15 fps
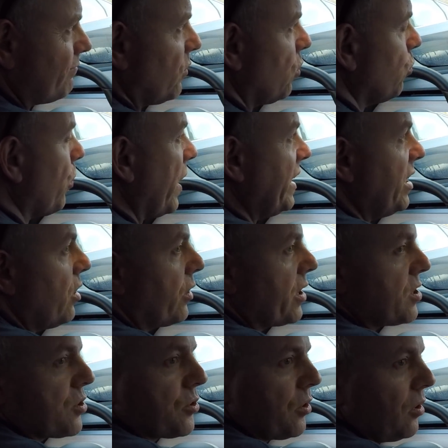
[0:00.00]

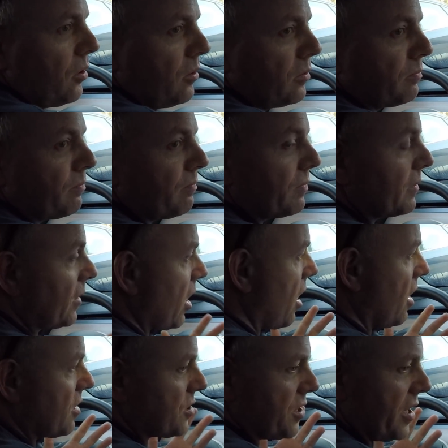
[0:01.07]
radio-controlled
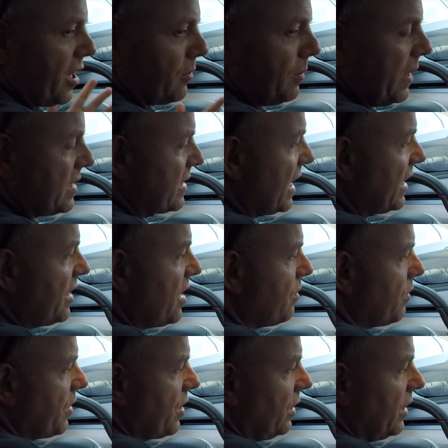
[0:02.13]
cars and airplanes,
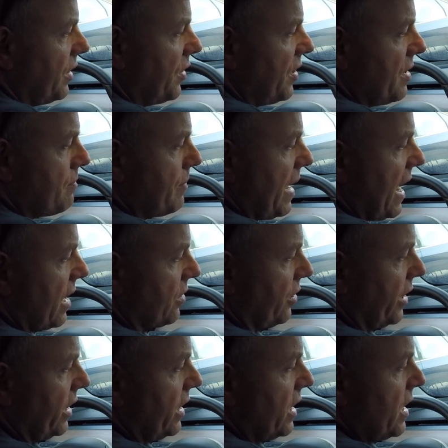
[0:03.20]
anything with a lithium
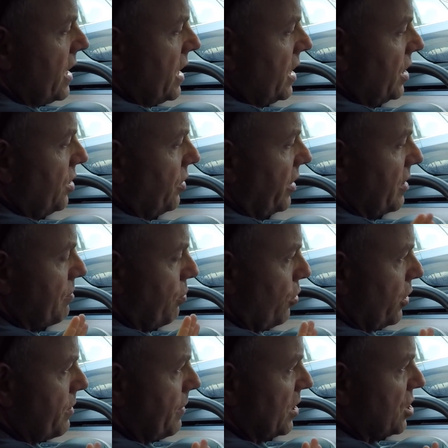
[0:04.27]
battery, you can
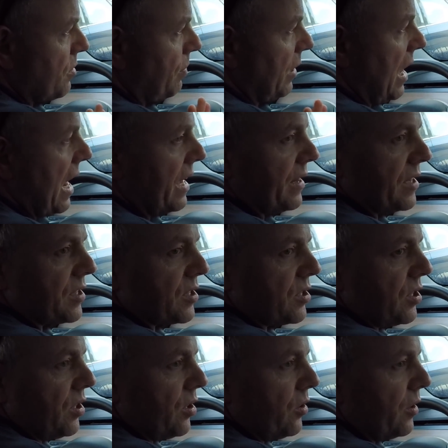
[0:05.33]
pretty much apply this
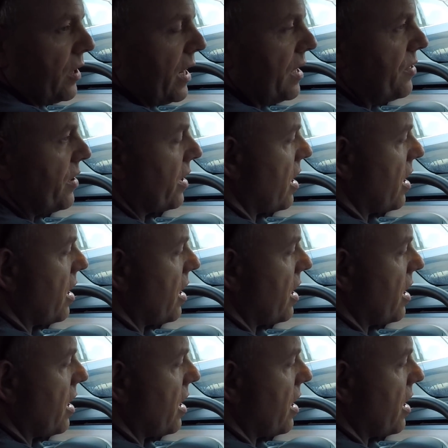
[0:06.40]
to. And there